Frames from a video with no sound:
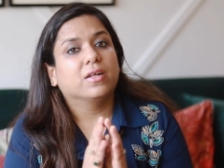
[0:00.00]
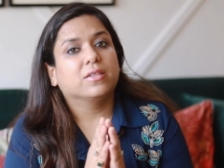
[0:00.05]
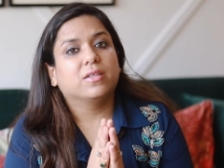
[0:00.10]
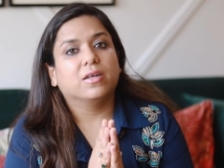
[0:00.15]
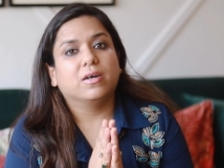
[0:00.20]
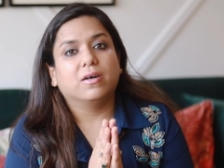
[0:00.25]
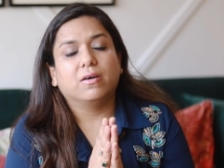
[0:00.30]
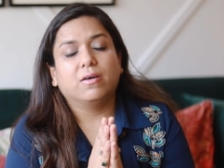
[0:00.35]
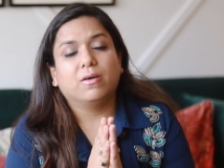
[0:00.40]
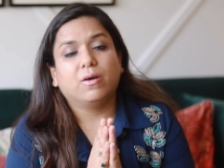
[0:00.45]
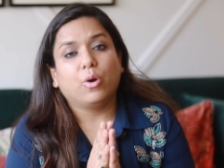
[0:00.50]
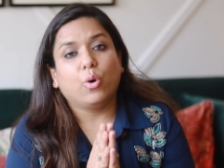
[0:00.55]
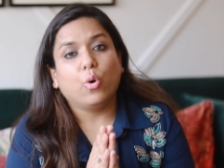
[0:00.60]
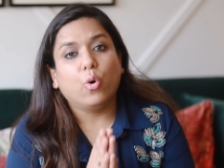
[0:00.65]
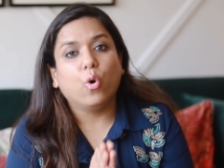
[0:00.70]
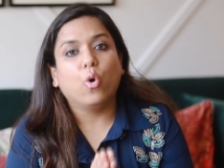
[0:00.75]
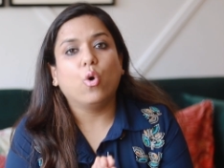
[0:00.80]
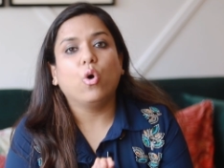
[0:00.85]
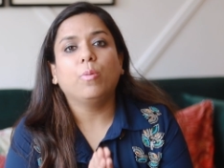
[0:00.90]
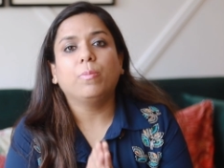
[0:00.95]
the
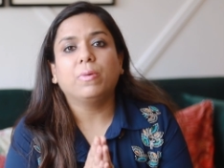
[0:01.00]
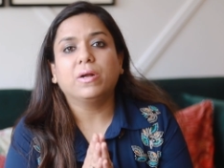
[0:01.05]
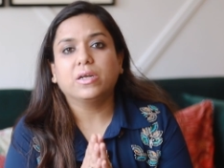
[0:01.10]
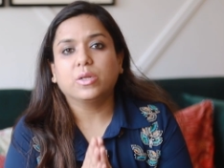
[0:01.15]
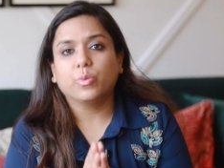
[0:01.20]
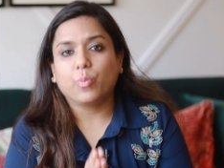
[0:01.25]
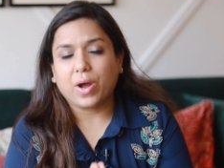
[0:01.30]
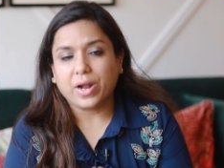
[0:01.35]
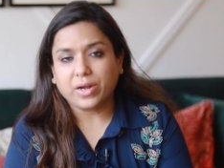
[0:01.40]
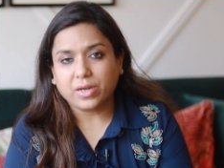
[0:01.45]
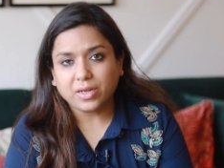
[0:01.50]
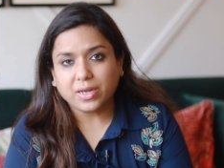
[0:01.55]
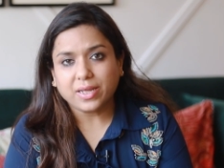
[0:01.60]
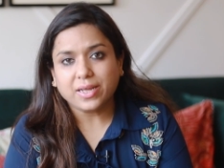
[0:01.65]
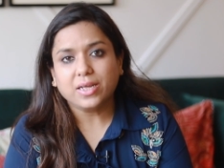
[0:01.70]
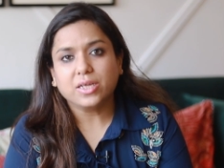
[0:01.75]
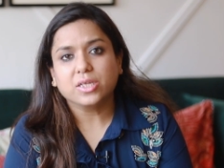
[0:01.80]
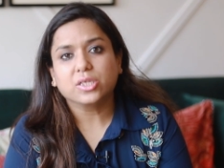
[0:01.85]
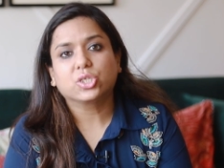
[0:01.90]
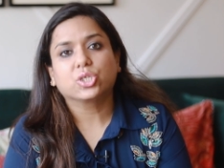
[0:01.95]
home
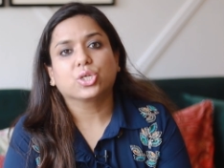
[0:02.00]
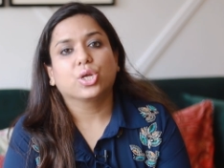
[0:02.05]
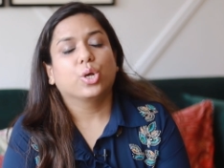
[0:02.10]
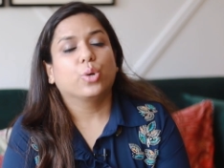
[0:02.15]
advantage